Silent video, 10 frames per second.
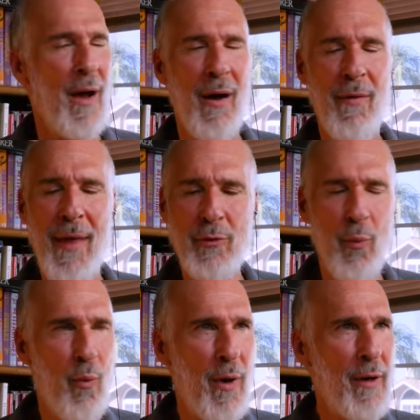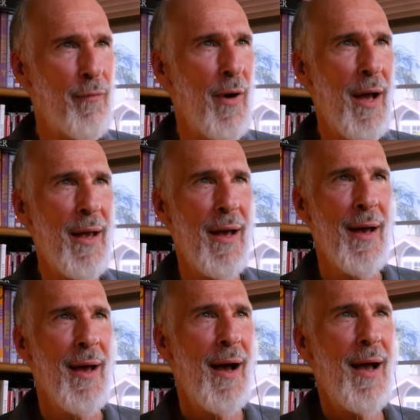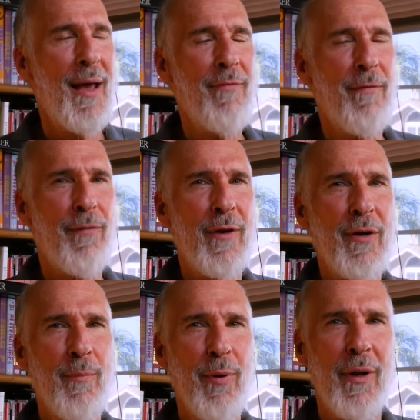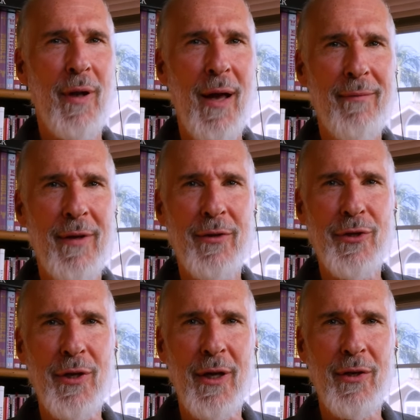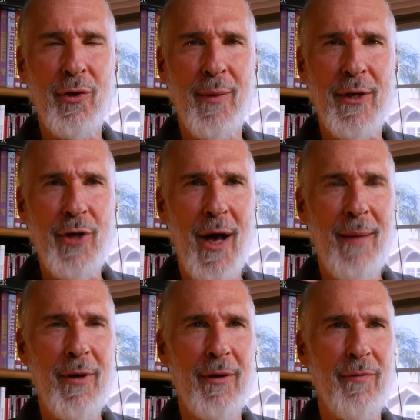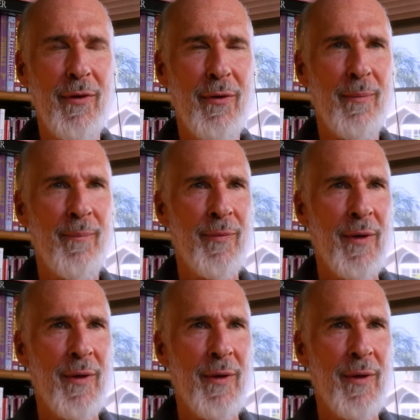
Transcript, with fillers: Oh, that's wonderful. I I have a friend who put a lot of energy into a job interview